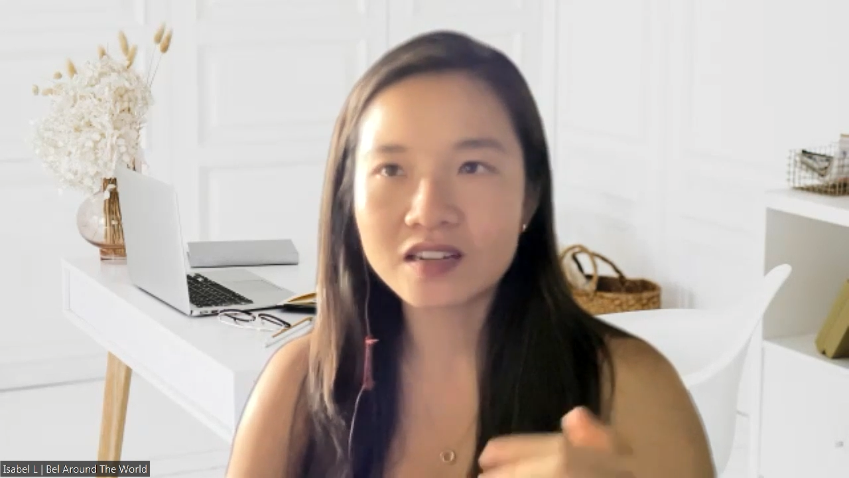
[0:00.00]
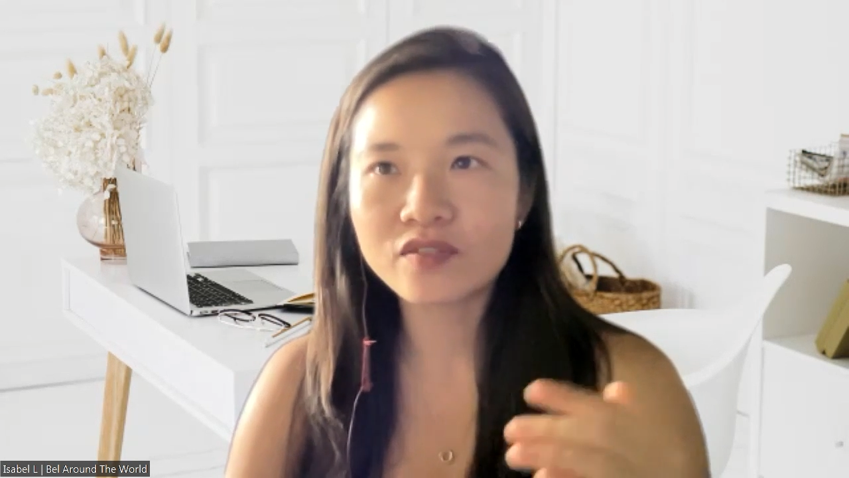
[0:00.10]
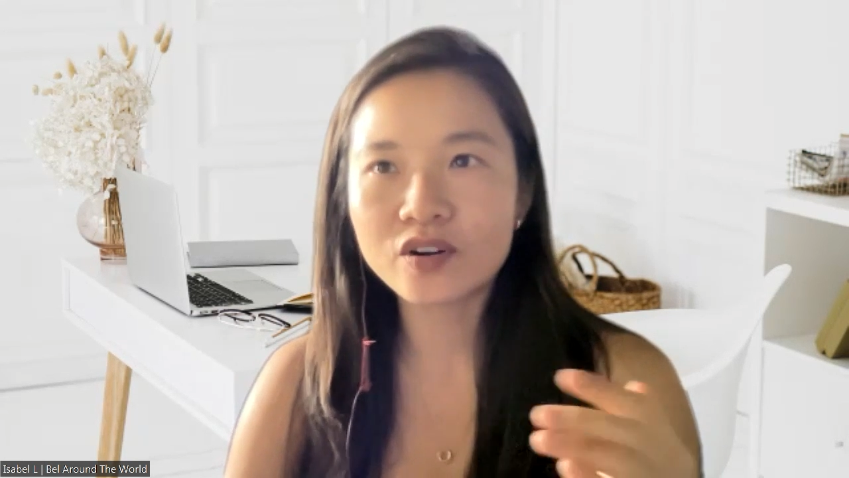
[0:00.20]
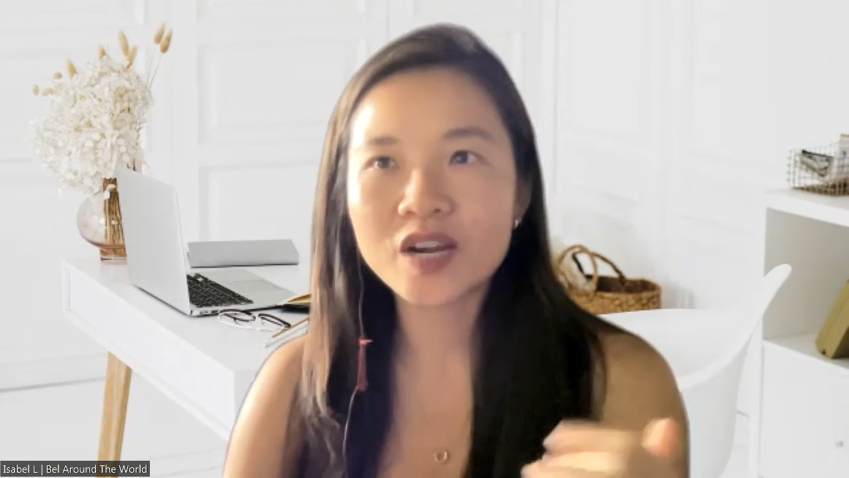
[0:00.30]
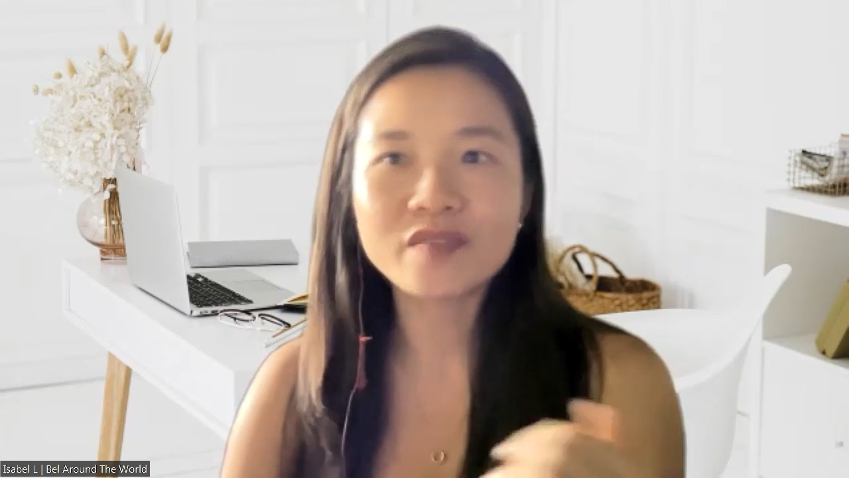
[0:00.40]

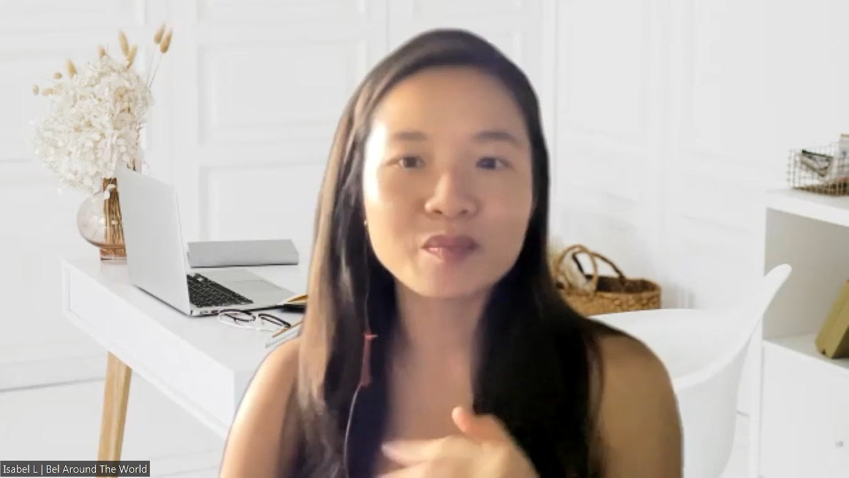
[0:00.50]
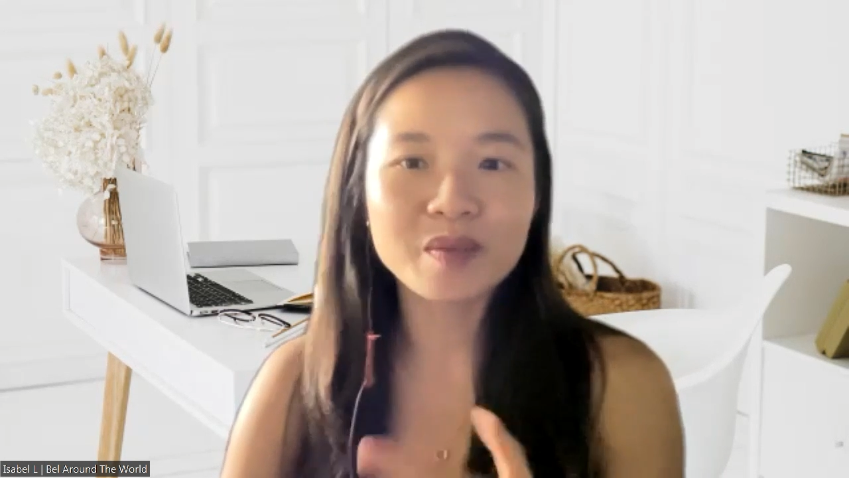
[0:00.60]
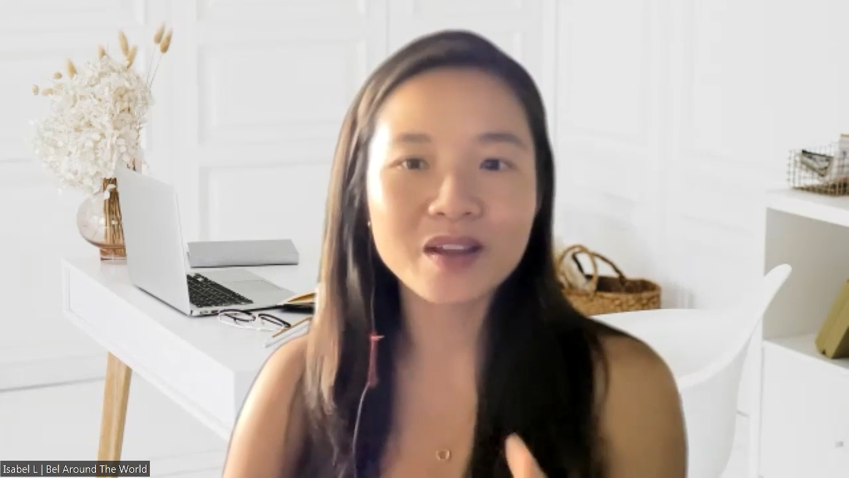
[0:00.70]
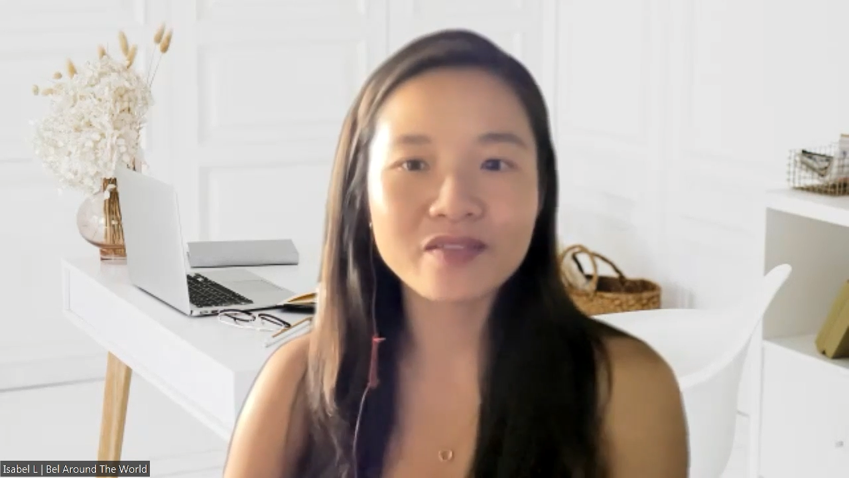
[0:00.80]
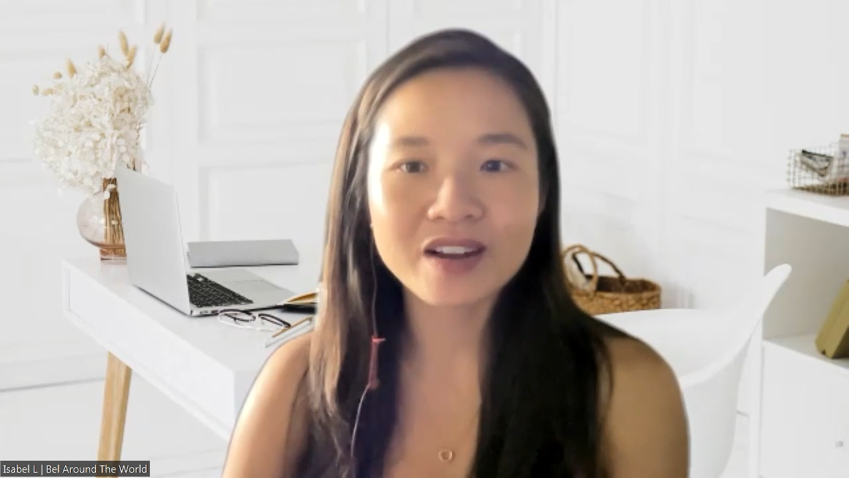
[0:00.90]
Therefore, you have to
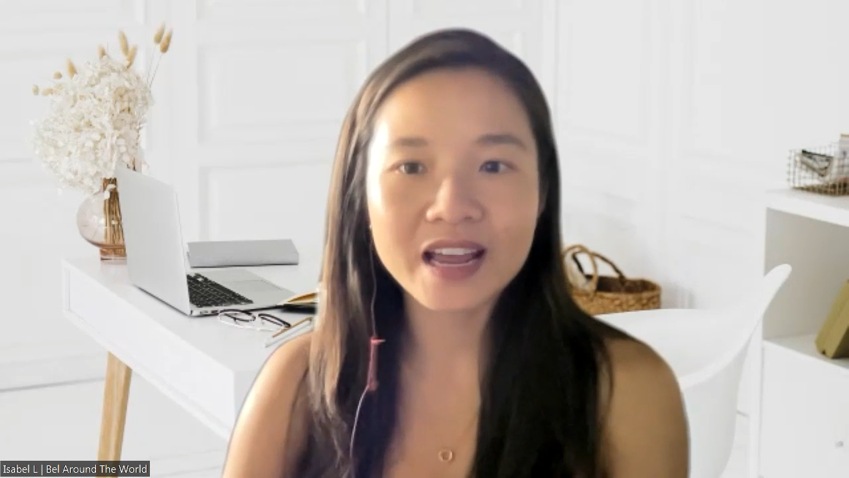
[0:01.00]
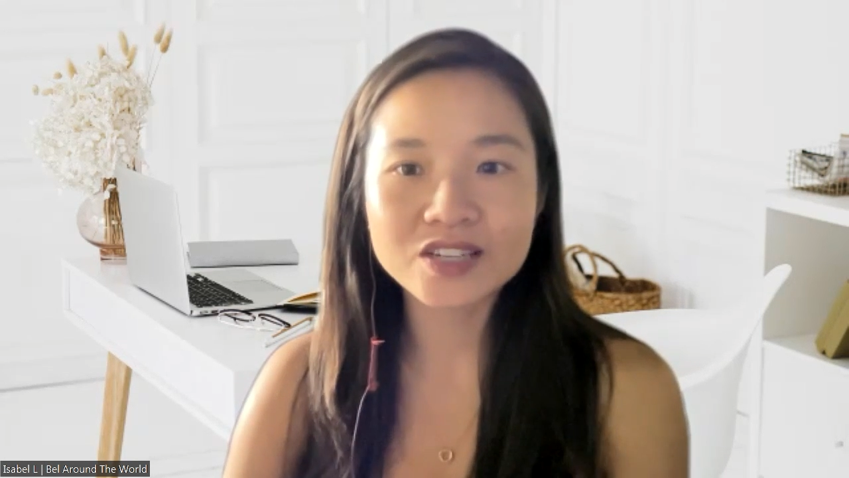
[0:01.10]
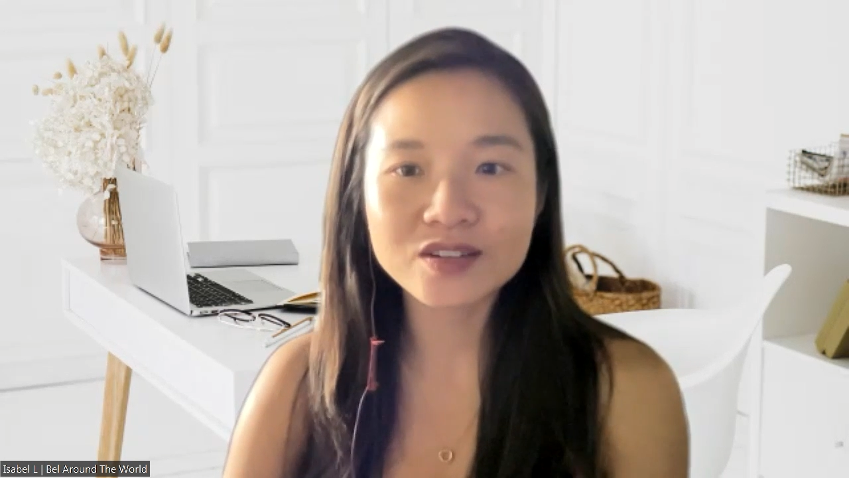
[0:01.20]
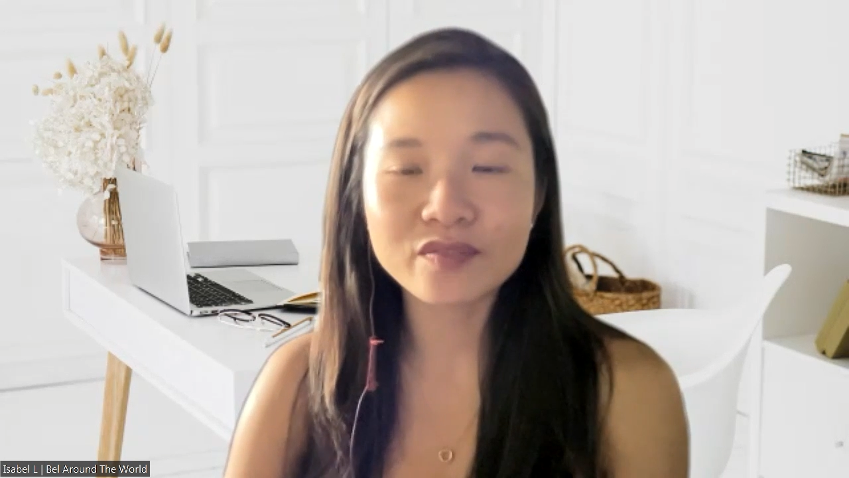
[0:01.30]
pay for the extra